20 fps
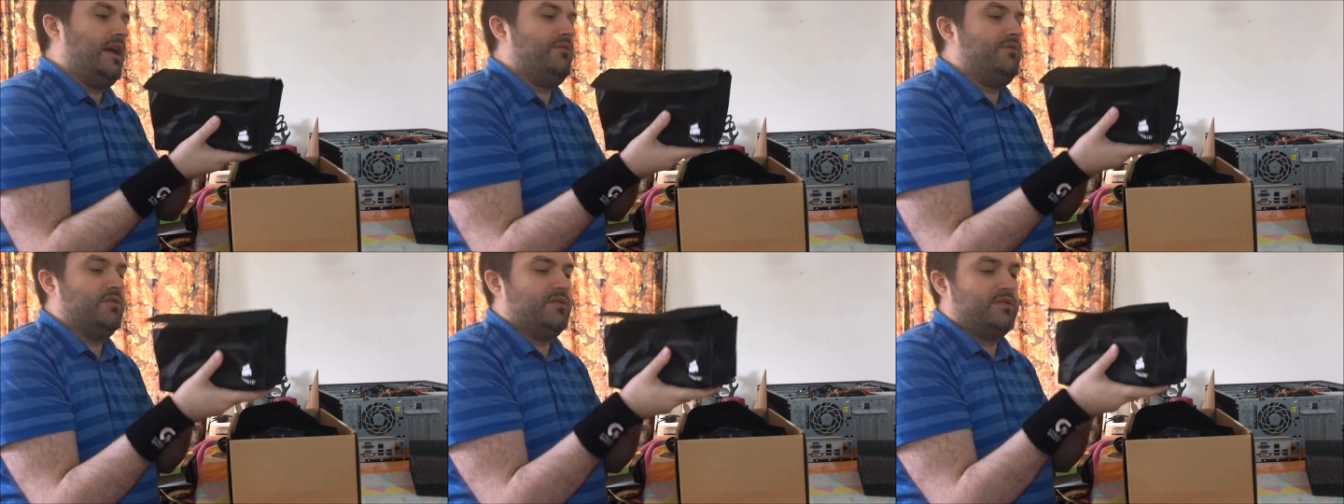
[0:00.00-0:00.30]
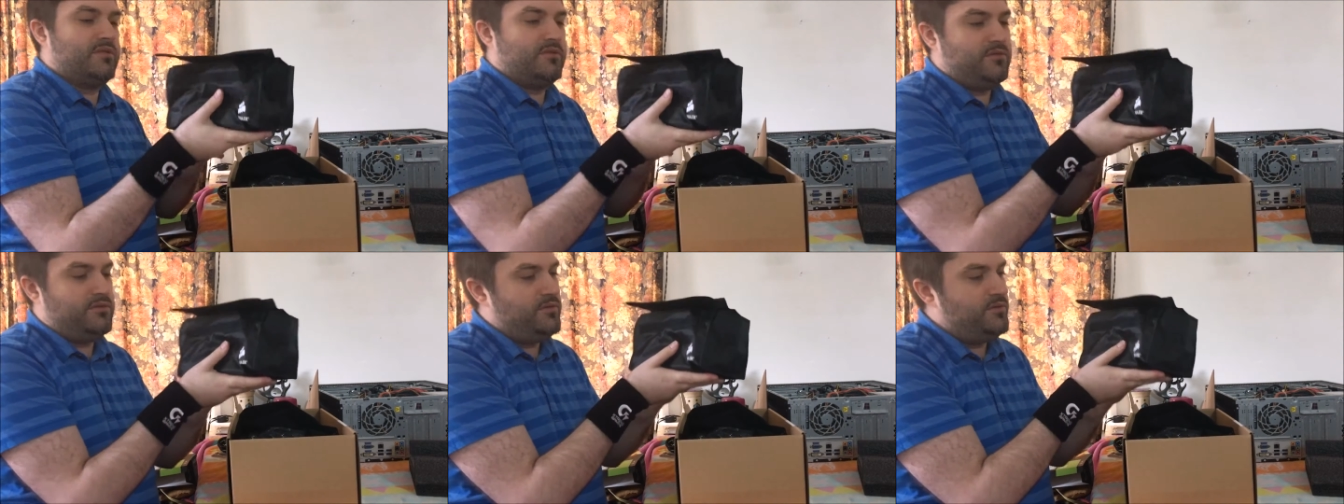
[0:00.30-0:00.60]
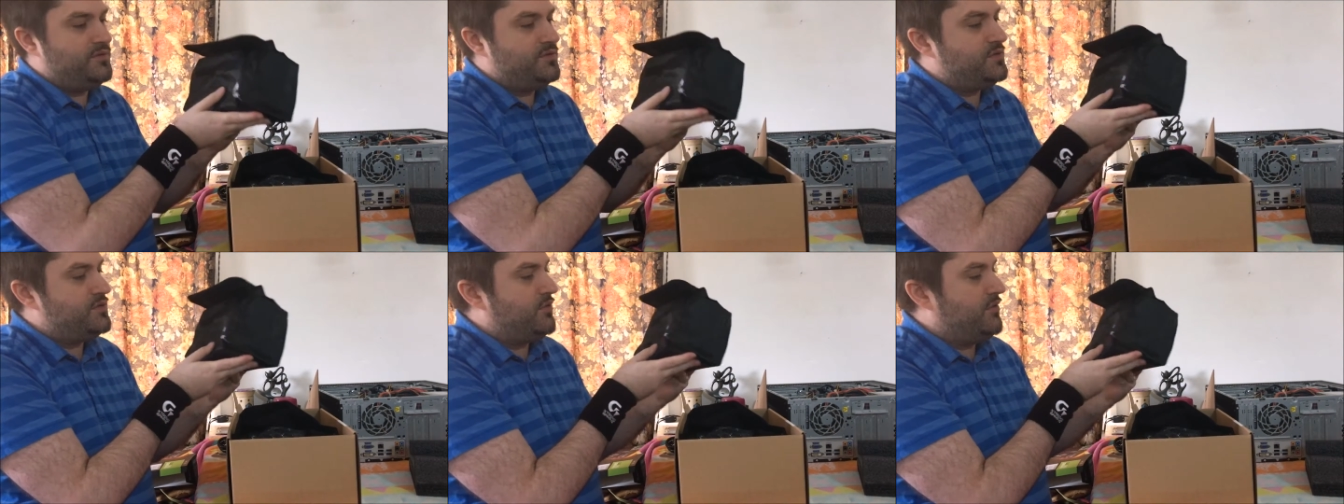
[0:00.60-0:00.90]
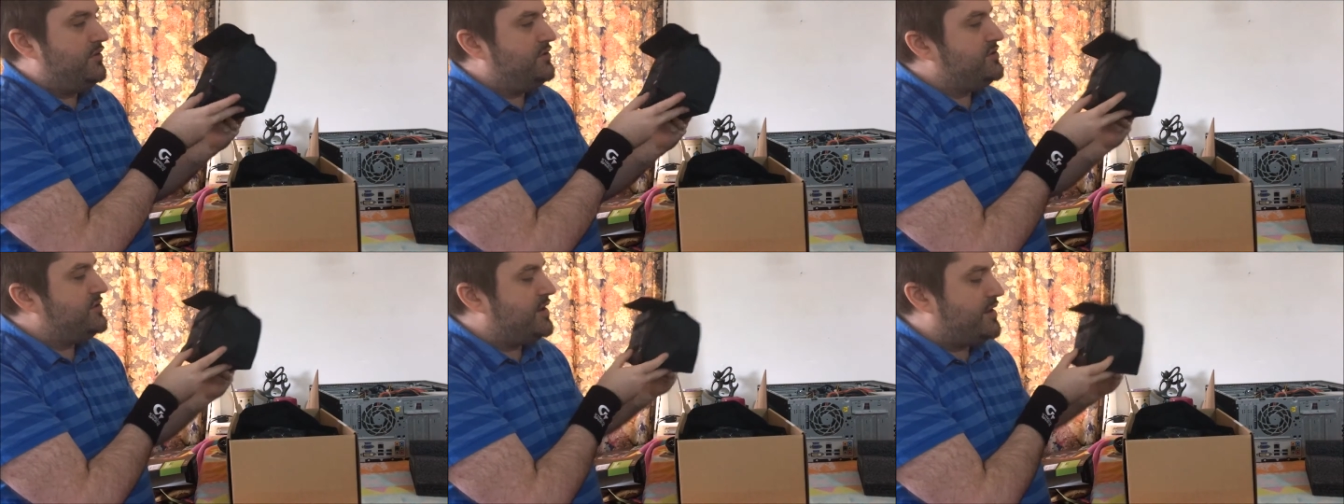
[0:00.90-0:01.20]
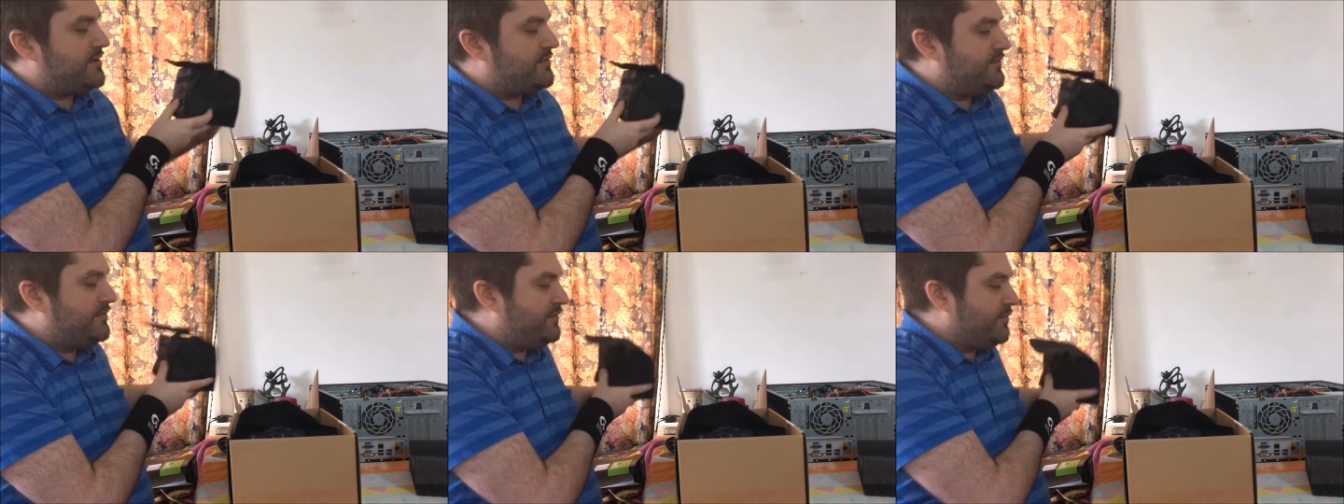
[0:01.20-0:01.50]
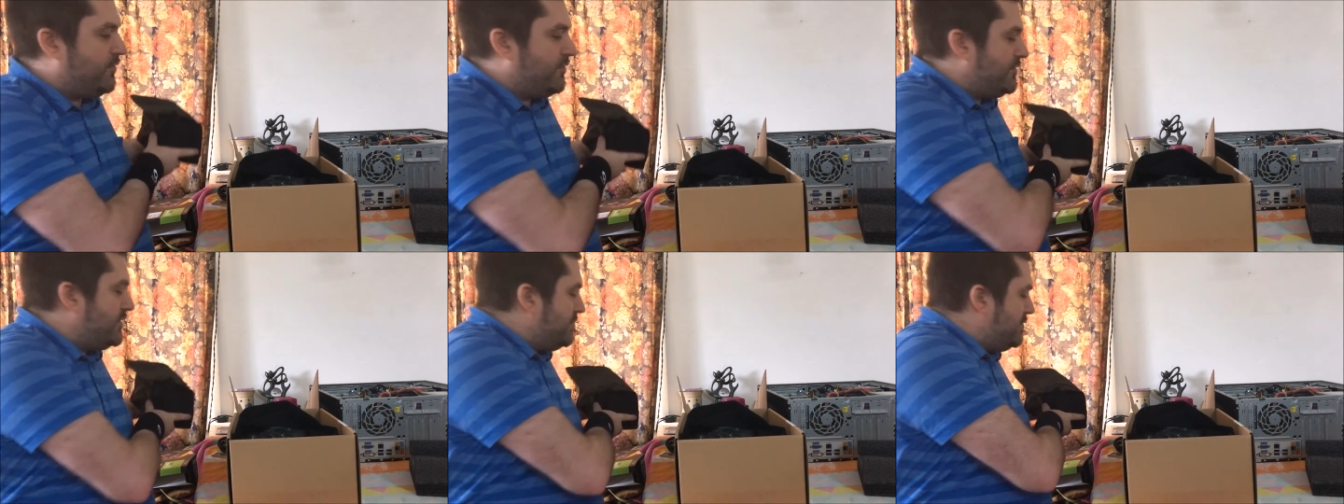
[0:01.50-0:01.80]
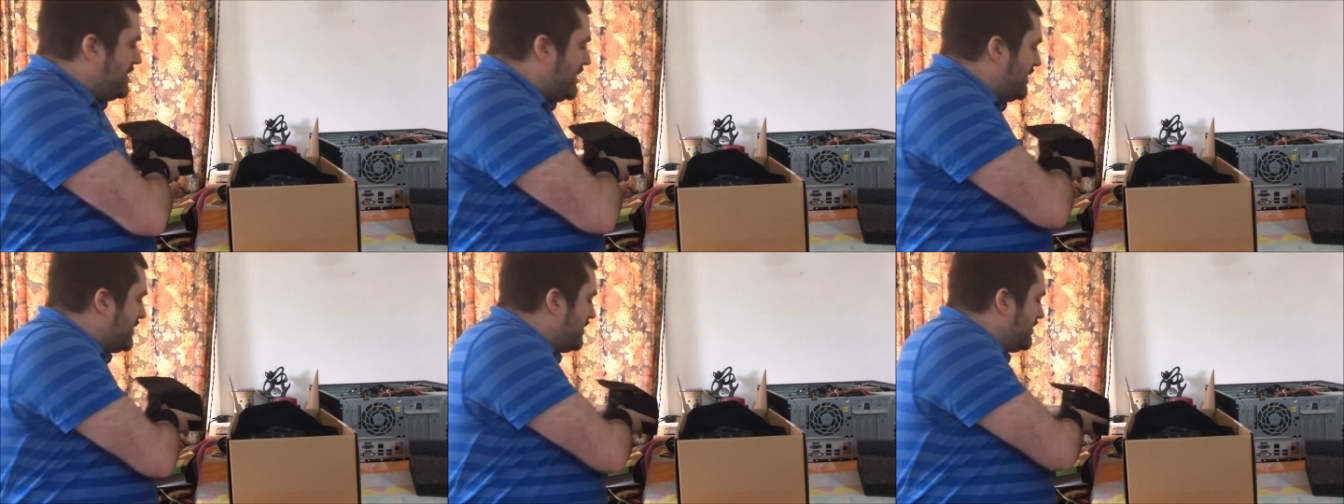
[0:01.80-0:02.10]
I have a little storage thing for
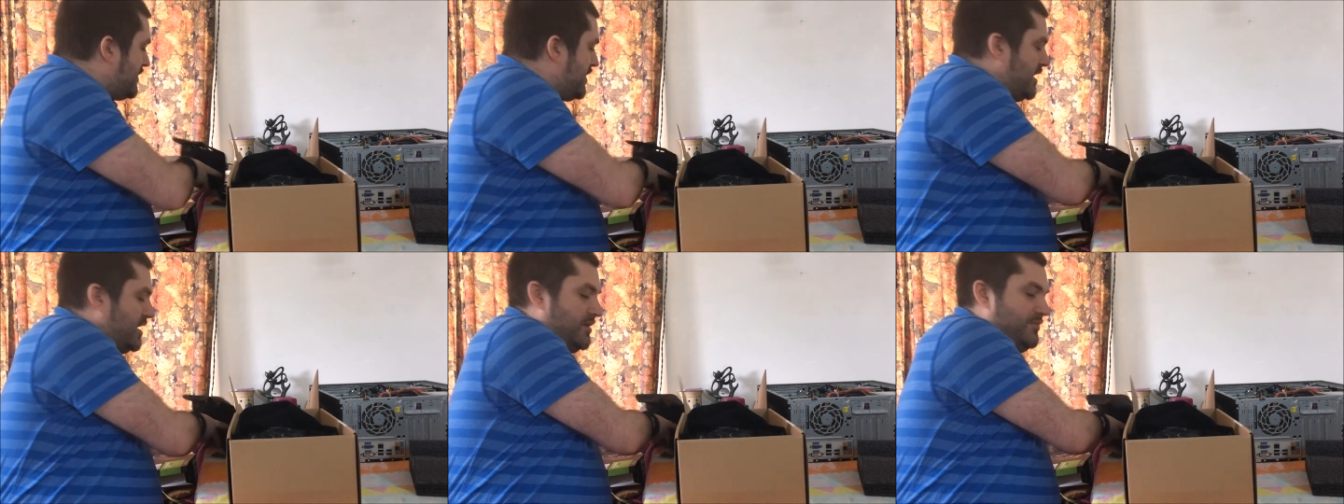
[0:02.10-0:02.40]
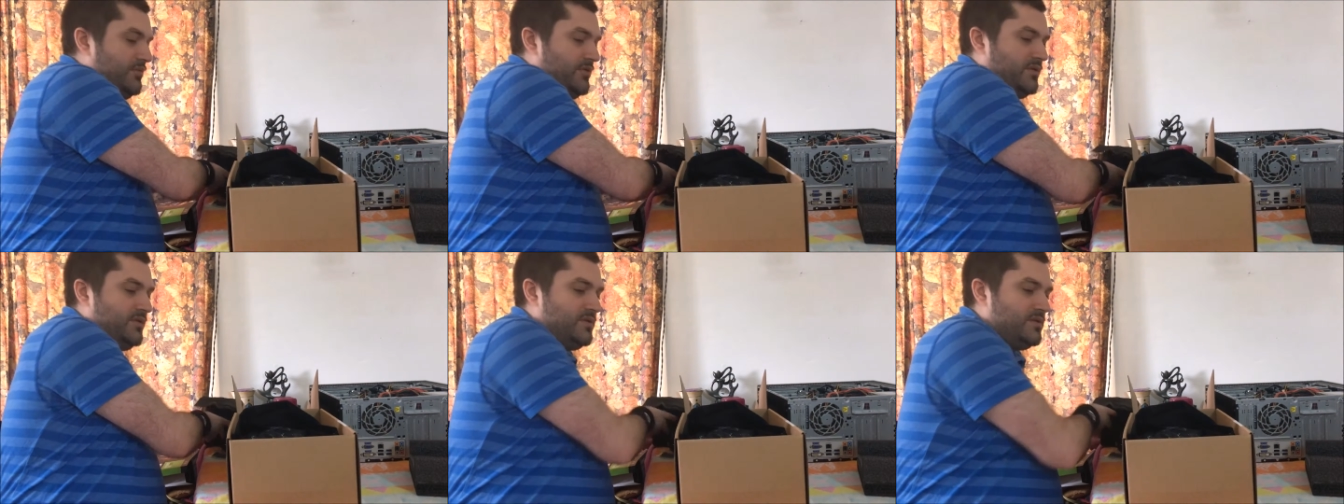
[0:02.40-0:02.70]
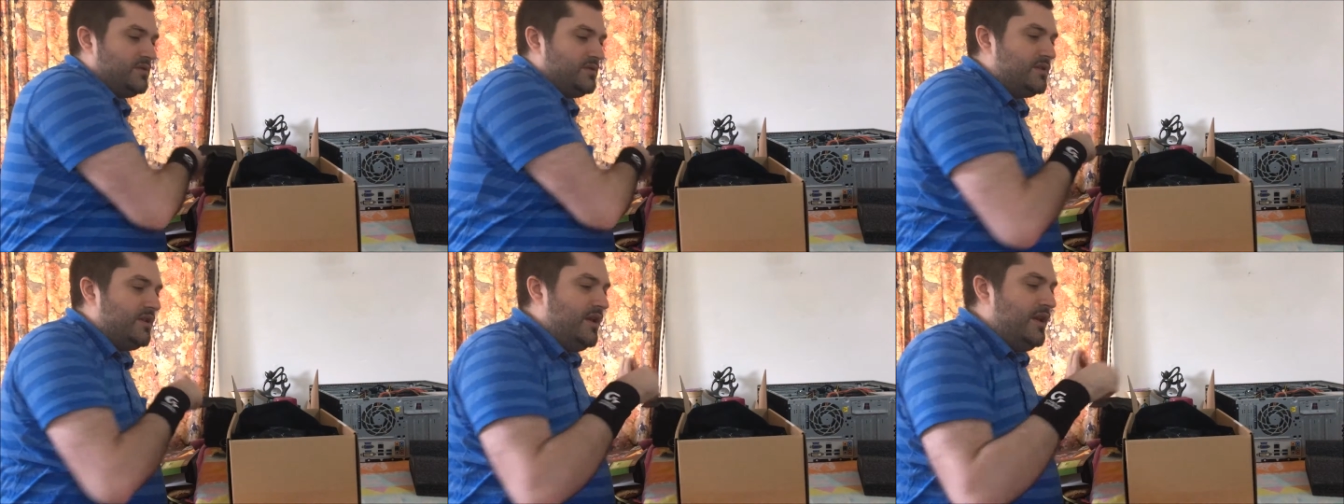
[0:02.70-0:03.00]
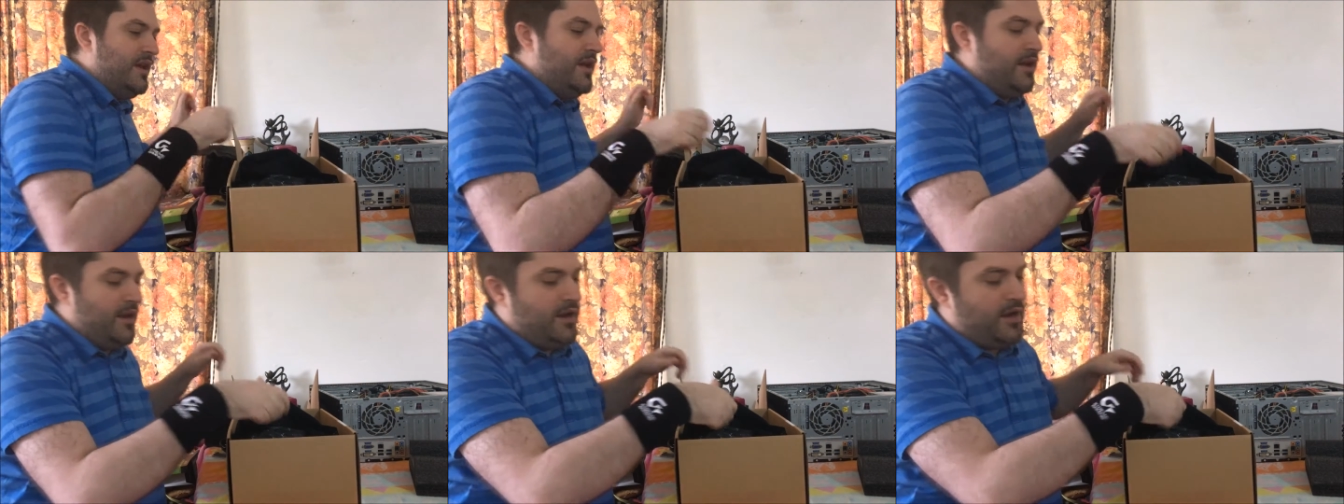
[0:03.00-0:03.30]
the black cables.